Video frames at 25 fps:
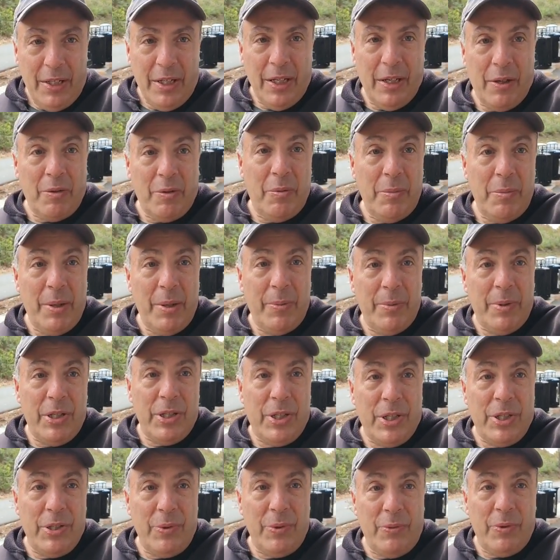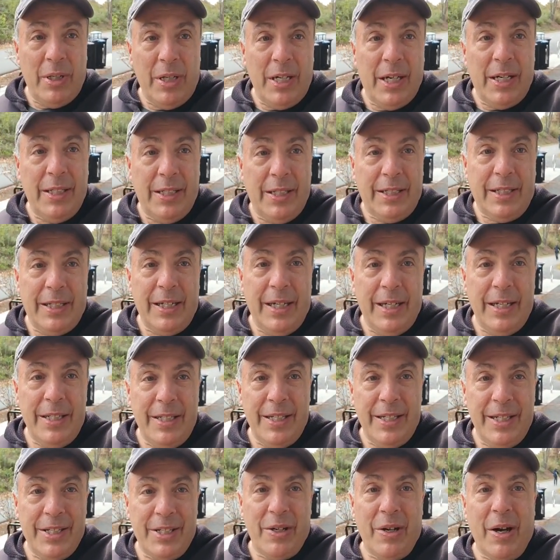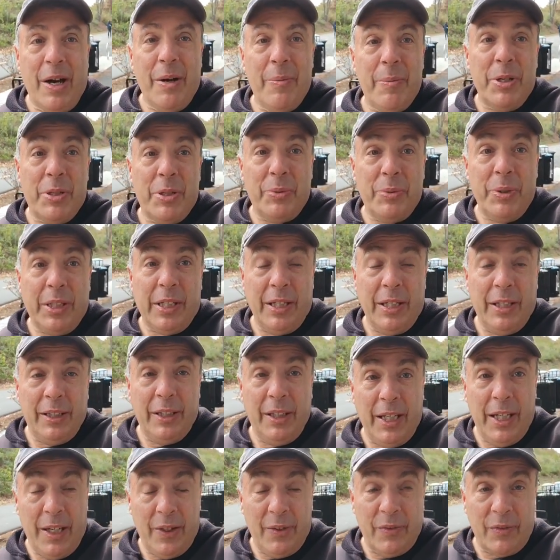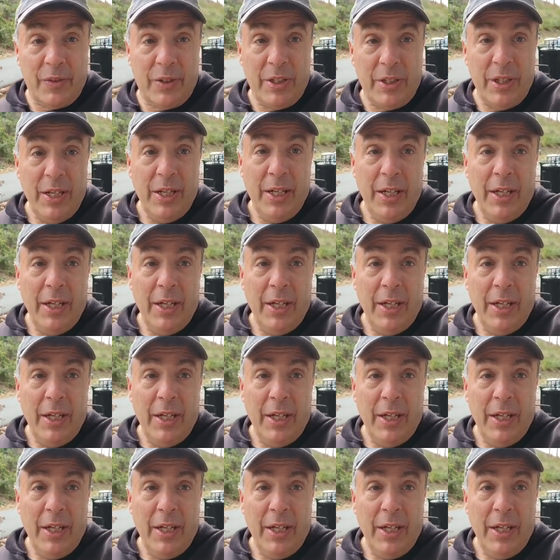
Now remember, we're not in a contest on how much we can lift.